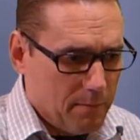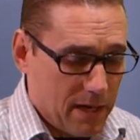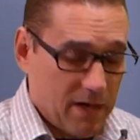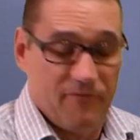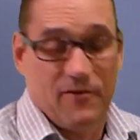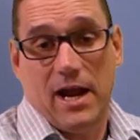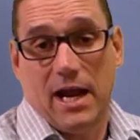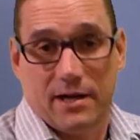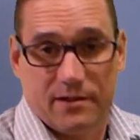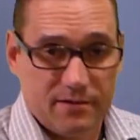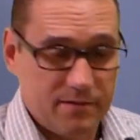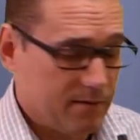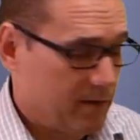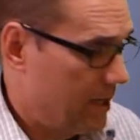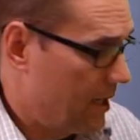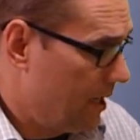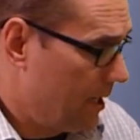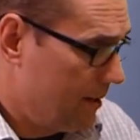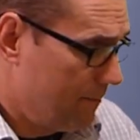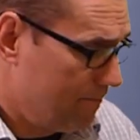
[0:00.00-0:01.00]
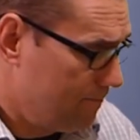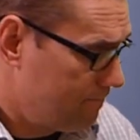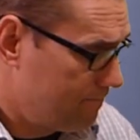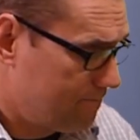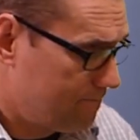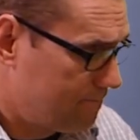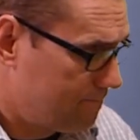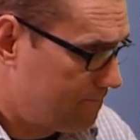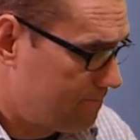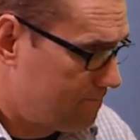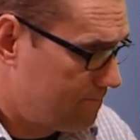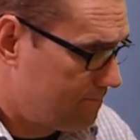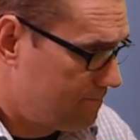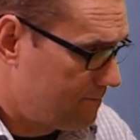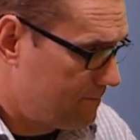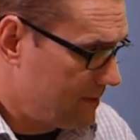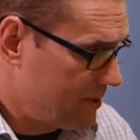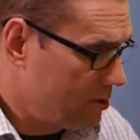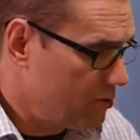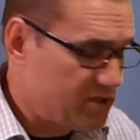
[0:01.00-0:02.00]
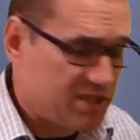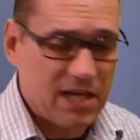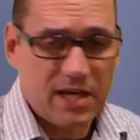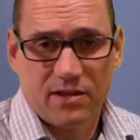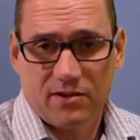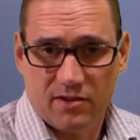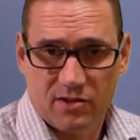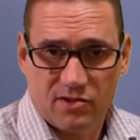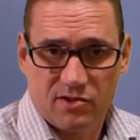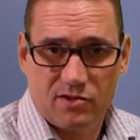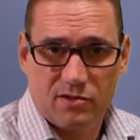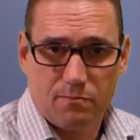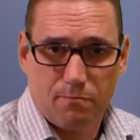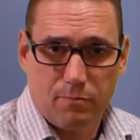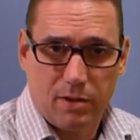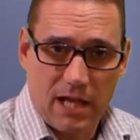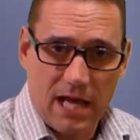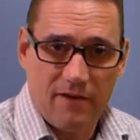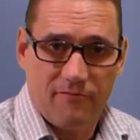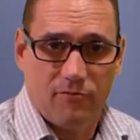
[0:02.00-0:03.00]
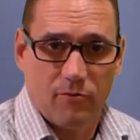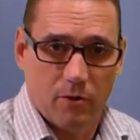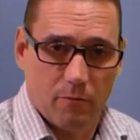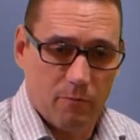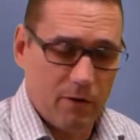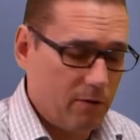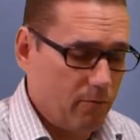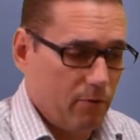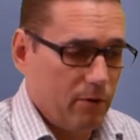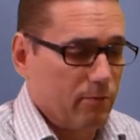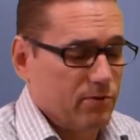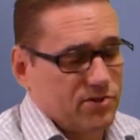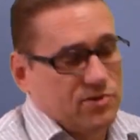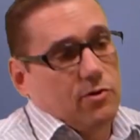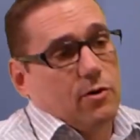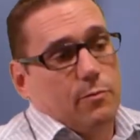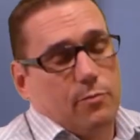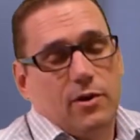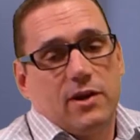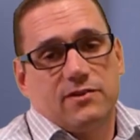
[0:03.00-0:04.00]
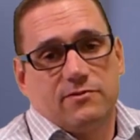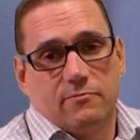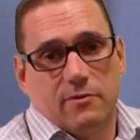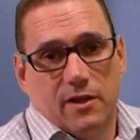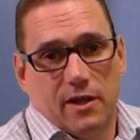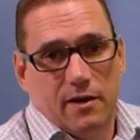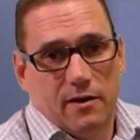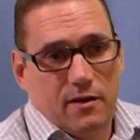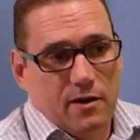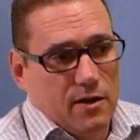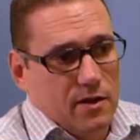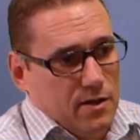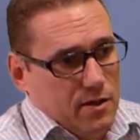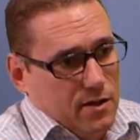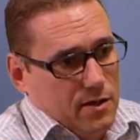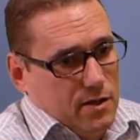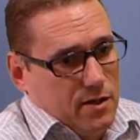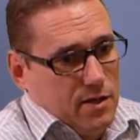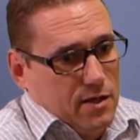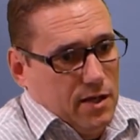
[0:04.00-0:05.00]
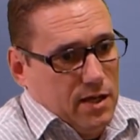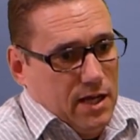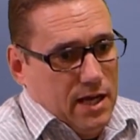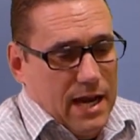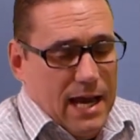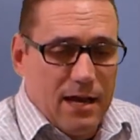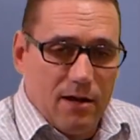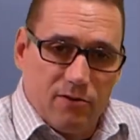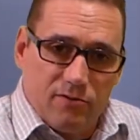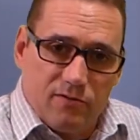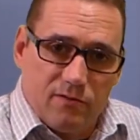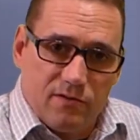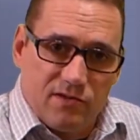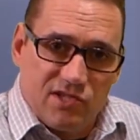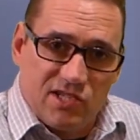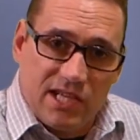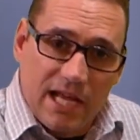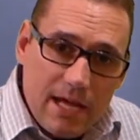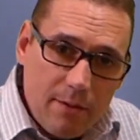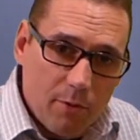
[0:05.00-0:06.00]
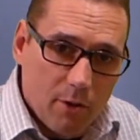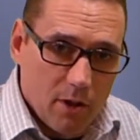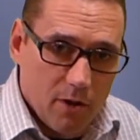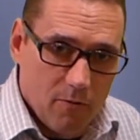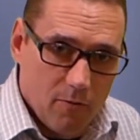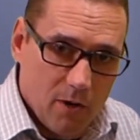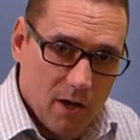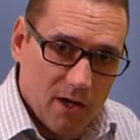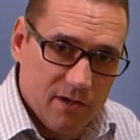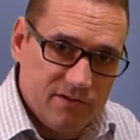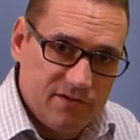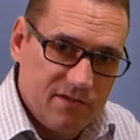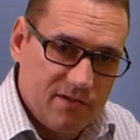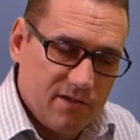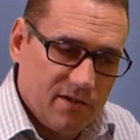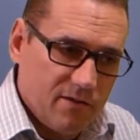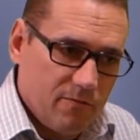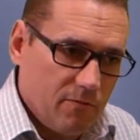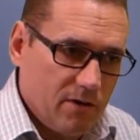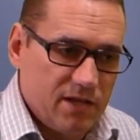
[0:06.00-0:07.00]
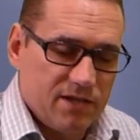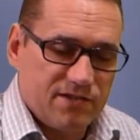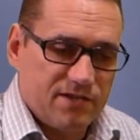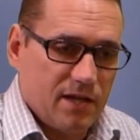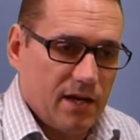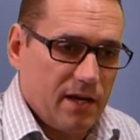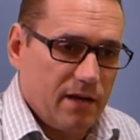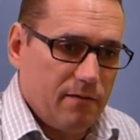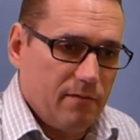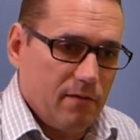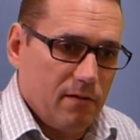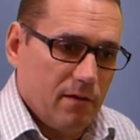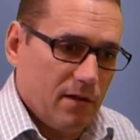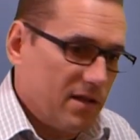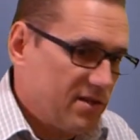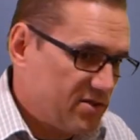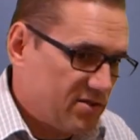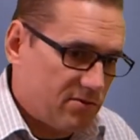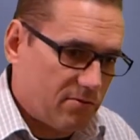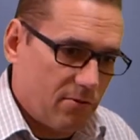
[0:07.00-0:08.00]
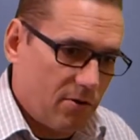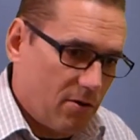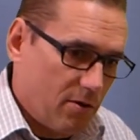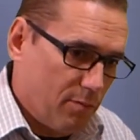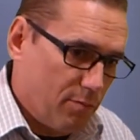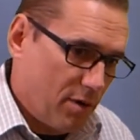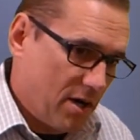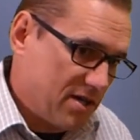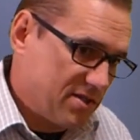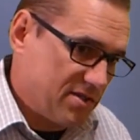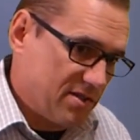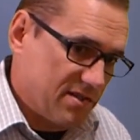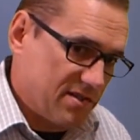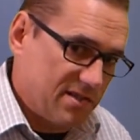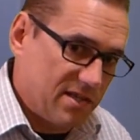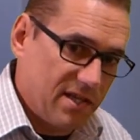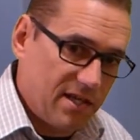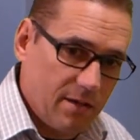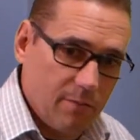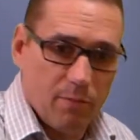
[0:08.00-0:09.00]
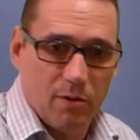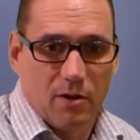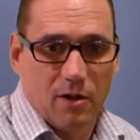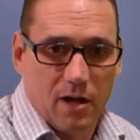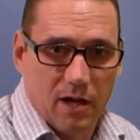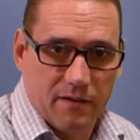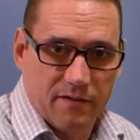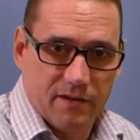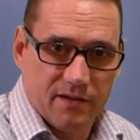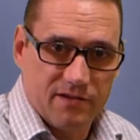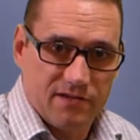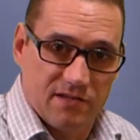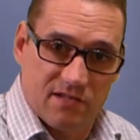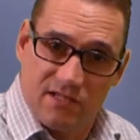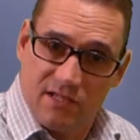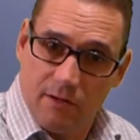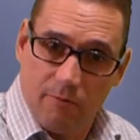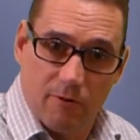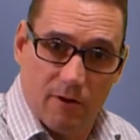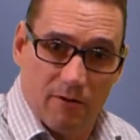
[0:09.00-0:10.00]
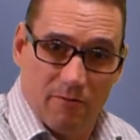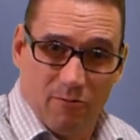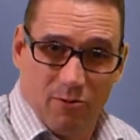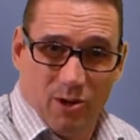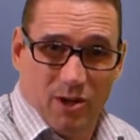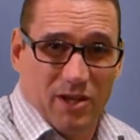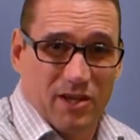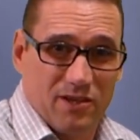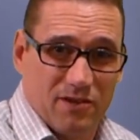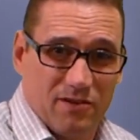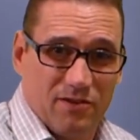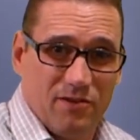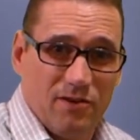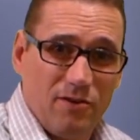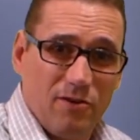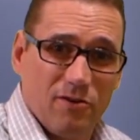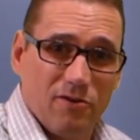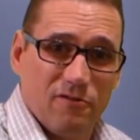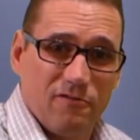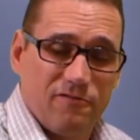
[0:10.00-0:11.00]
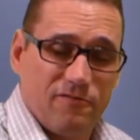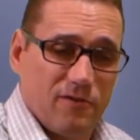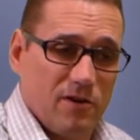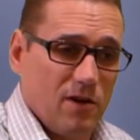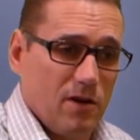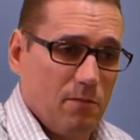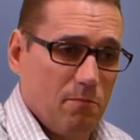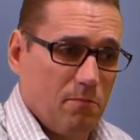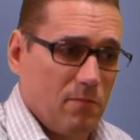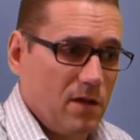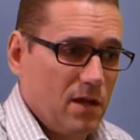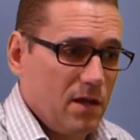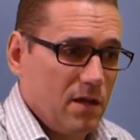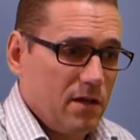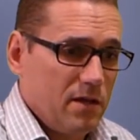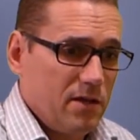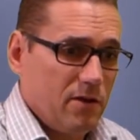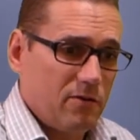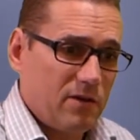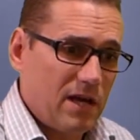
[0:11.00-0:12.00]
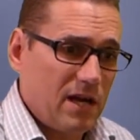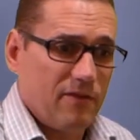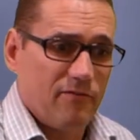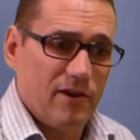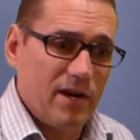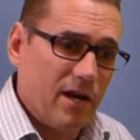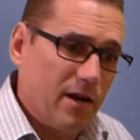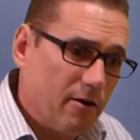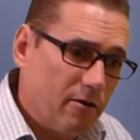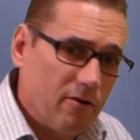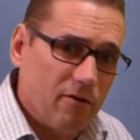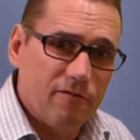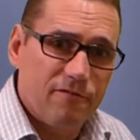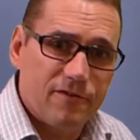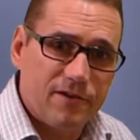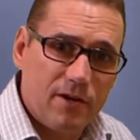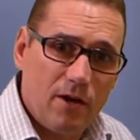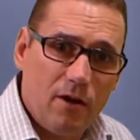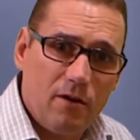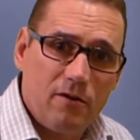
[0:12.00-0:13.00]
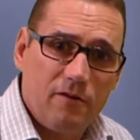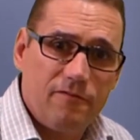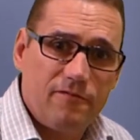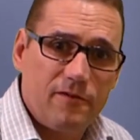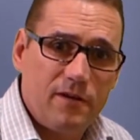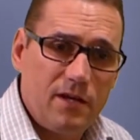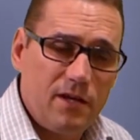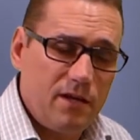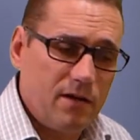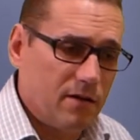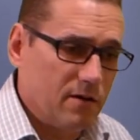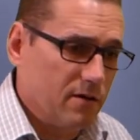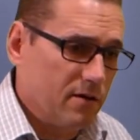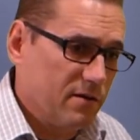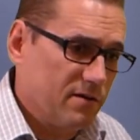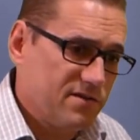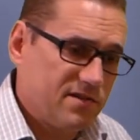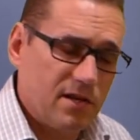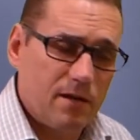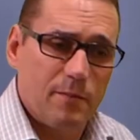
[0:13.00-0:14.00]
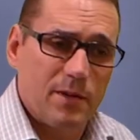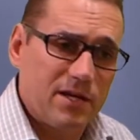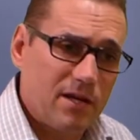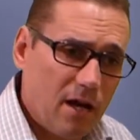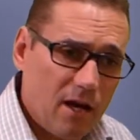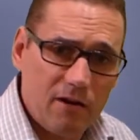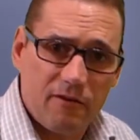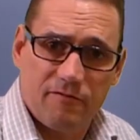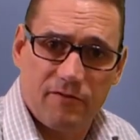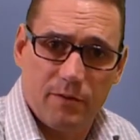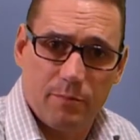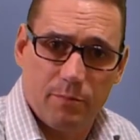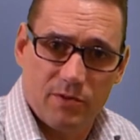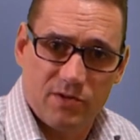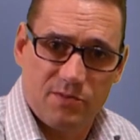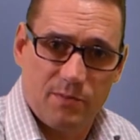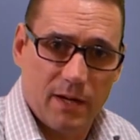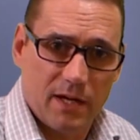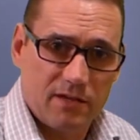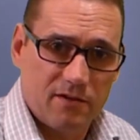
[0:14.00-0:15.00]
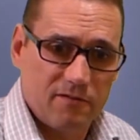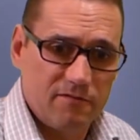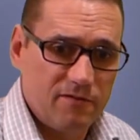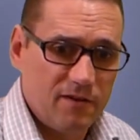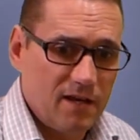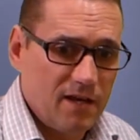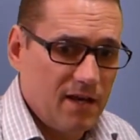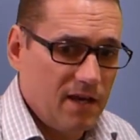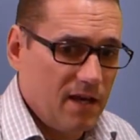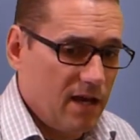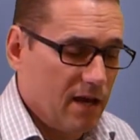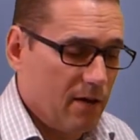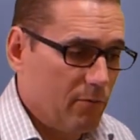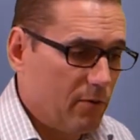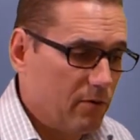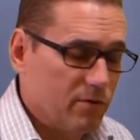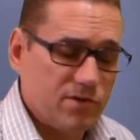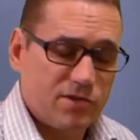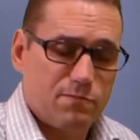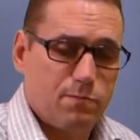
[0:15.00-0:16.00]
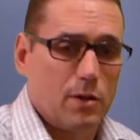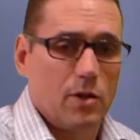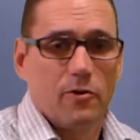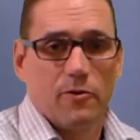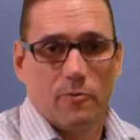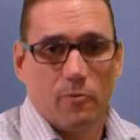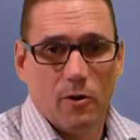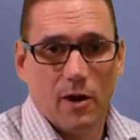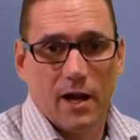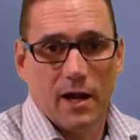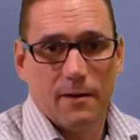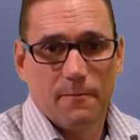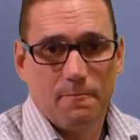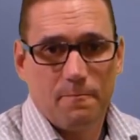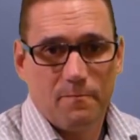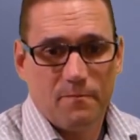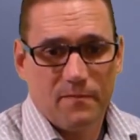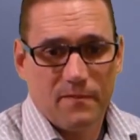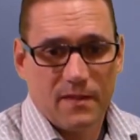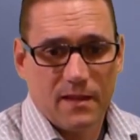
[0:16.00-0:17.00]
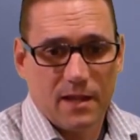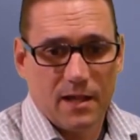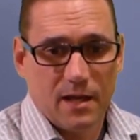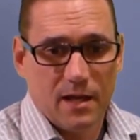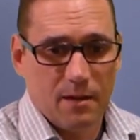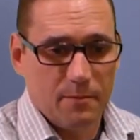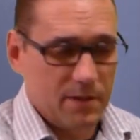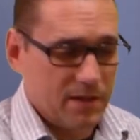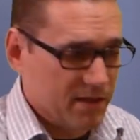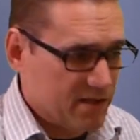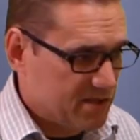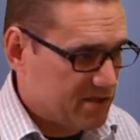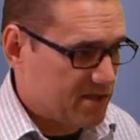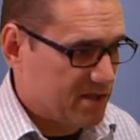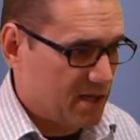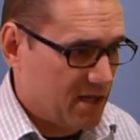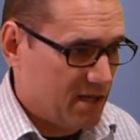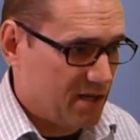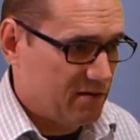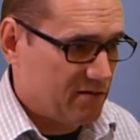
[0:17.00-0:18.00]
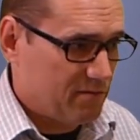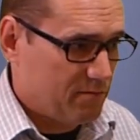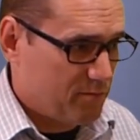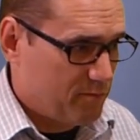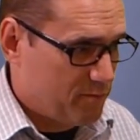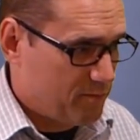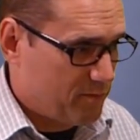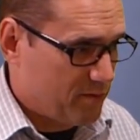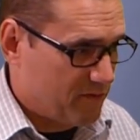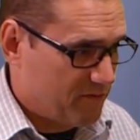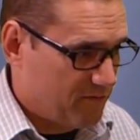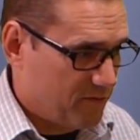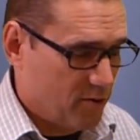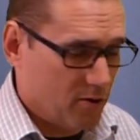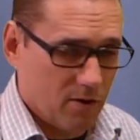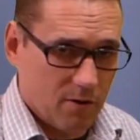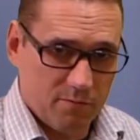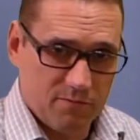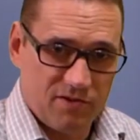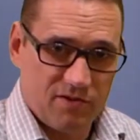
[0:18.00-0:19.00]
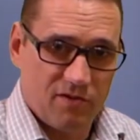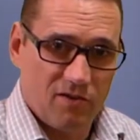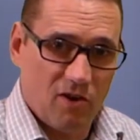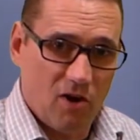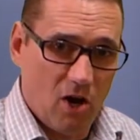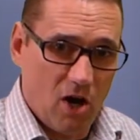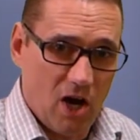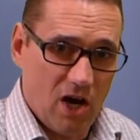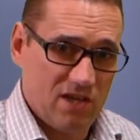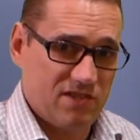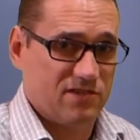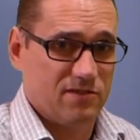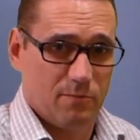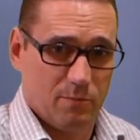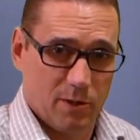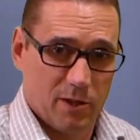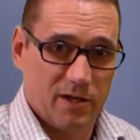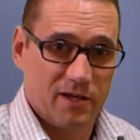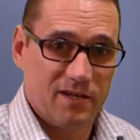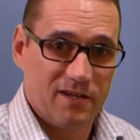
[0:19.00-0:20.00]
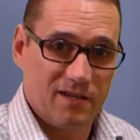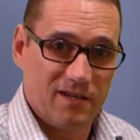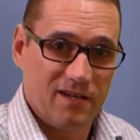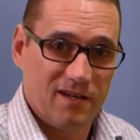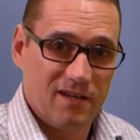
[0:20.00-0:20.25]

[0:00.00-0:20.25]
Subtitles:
Matter of fact, you take this platform, we were so impressed with it and how stable it was. we decided let's throw a brushless gimbal on this and see what it really could do from, you know, kind of an aerial photography or cinematography perspective, and we were just blown away. I mean, this thing performs awesomely